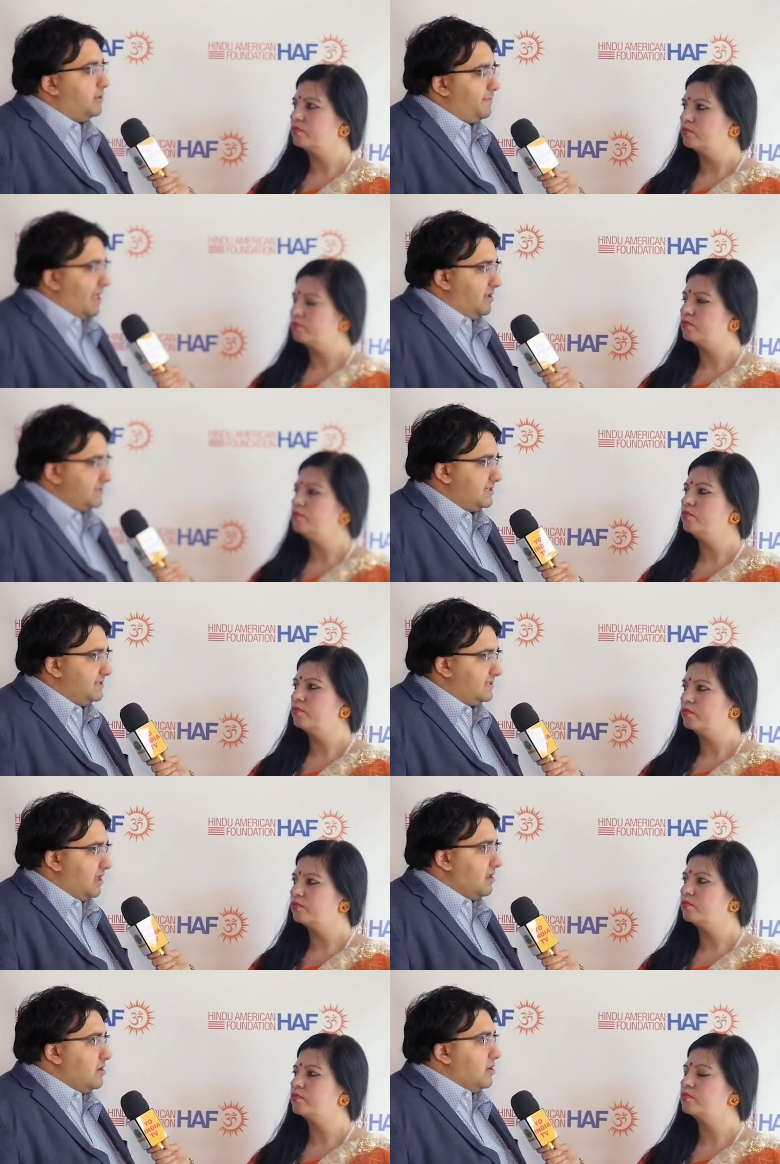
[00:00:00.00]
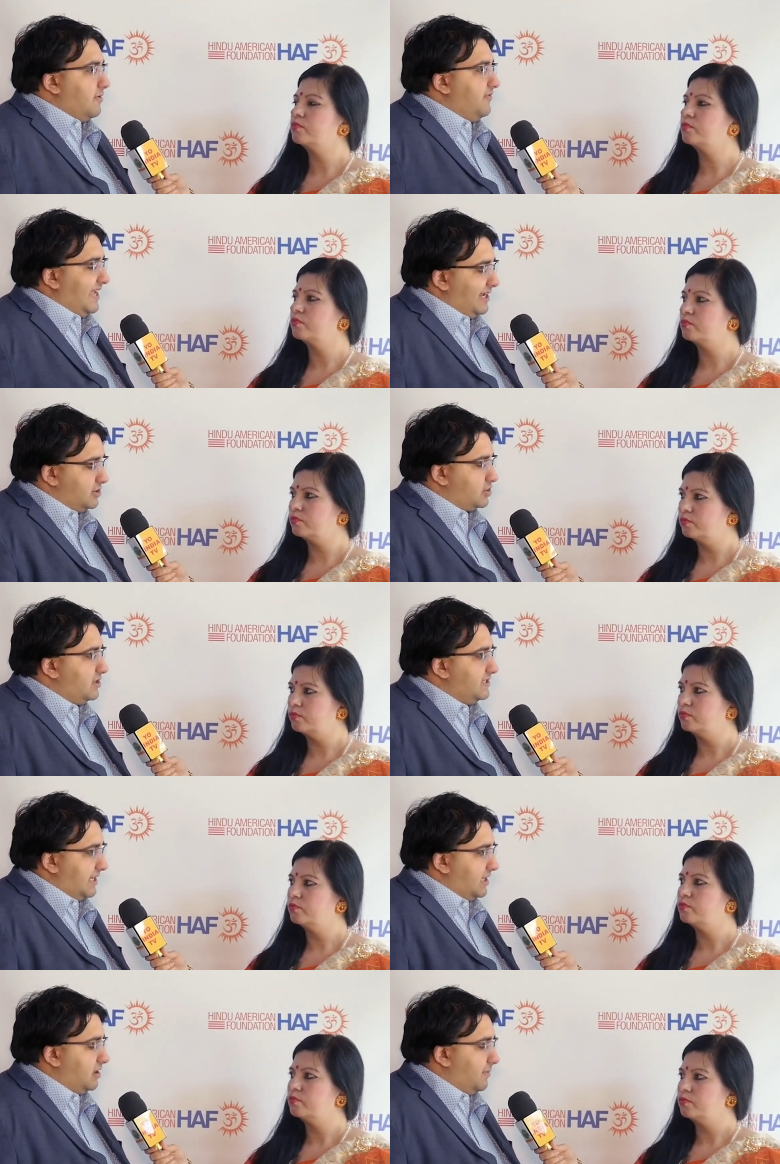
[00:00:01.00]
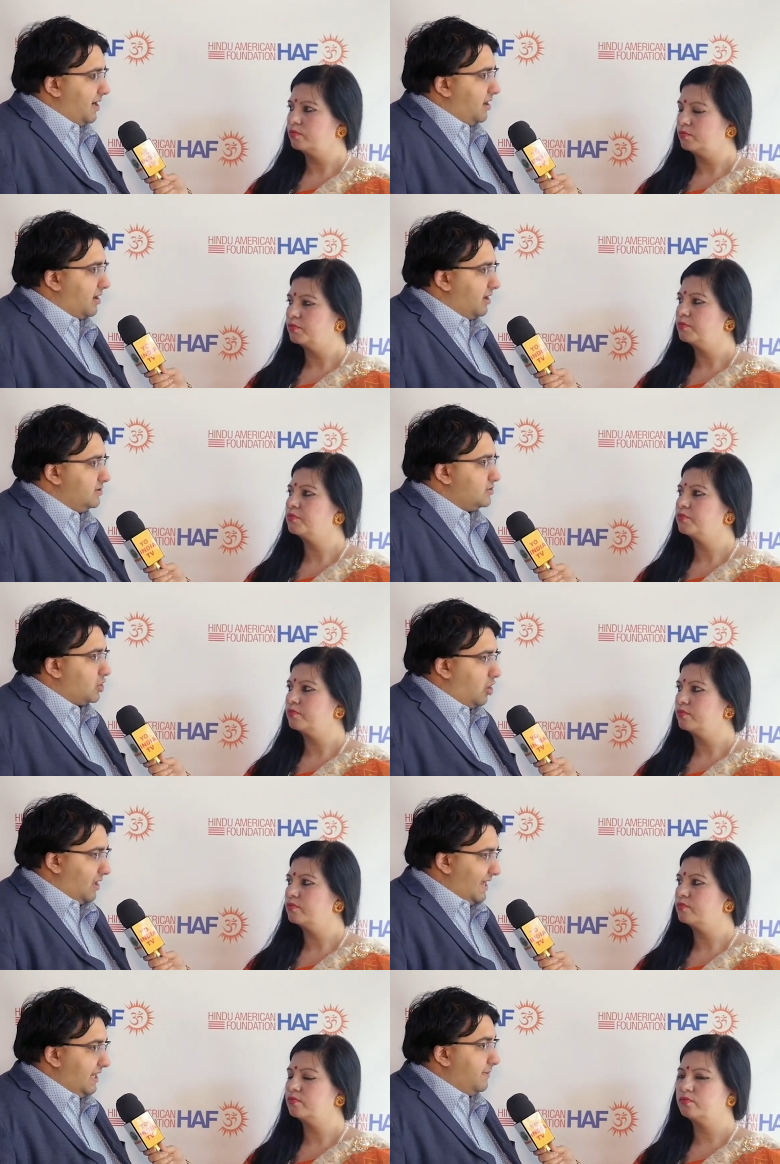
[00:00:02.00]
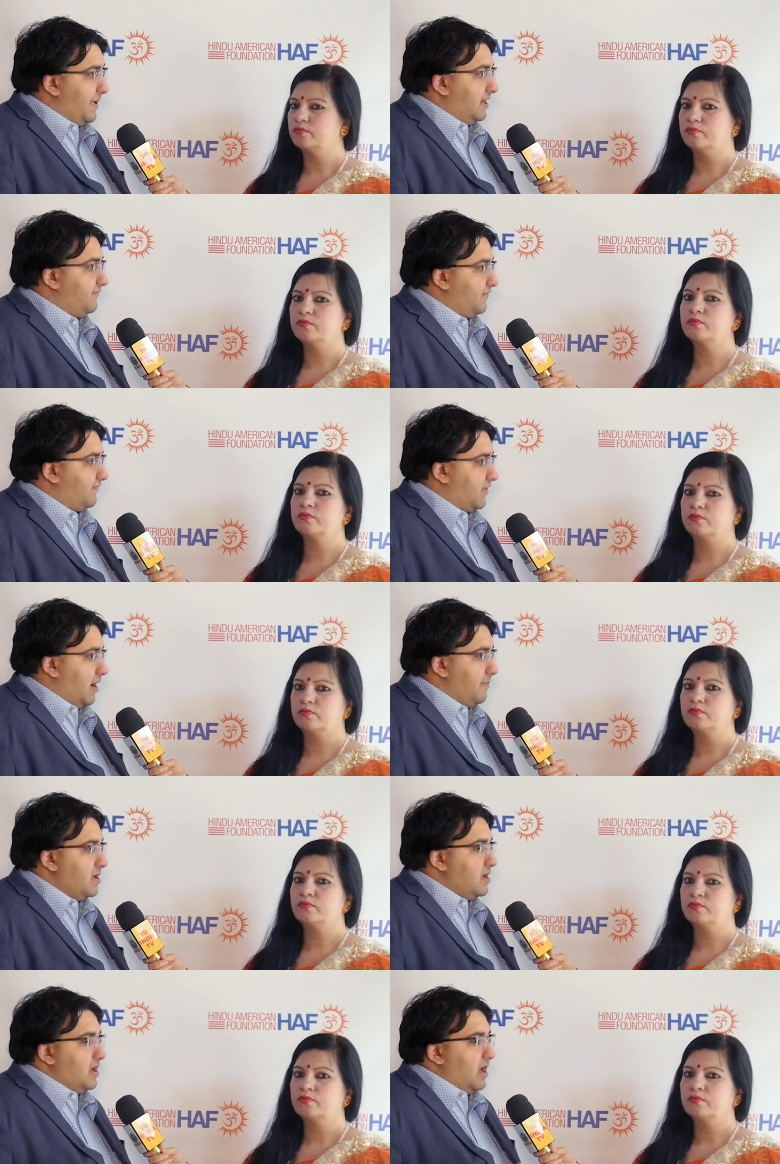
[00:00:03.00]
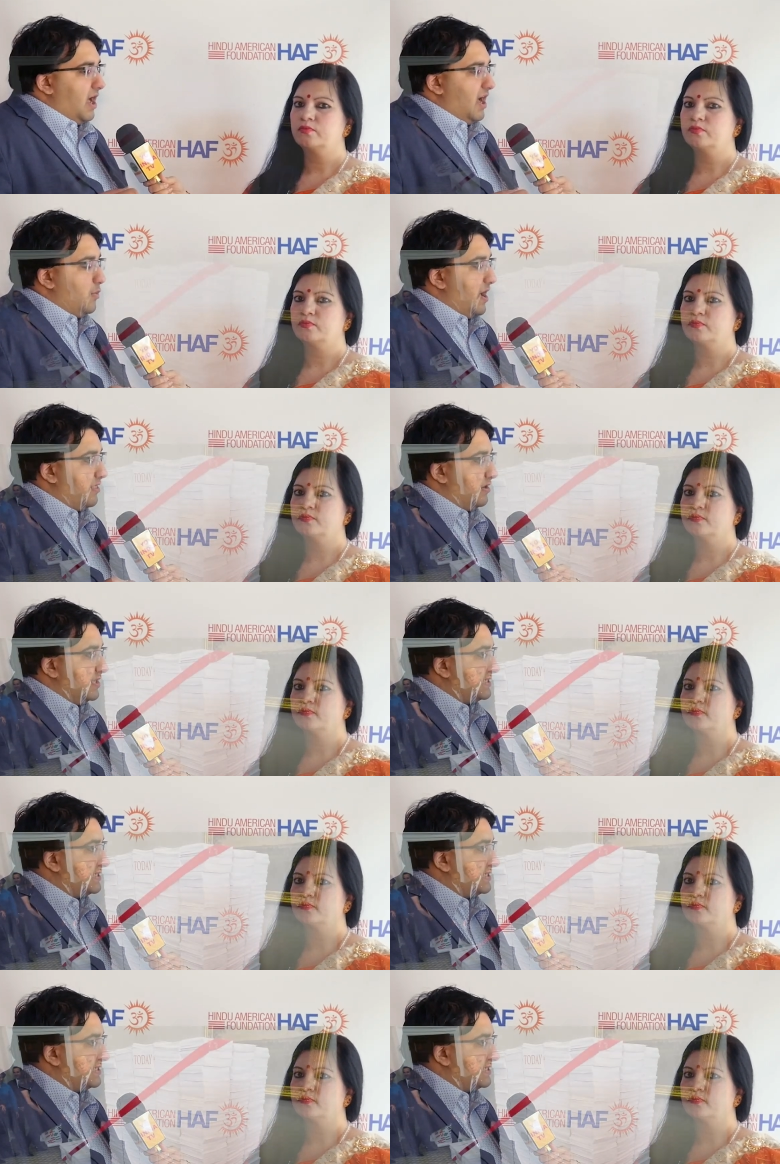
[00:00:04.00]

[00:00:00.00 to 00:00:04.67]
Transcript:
Speaker 1: are the policies that the industry's Indian Americans are in benefit from. Uh, whether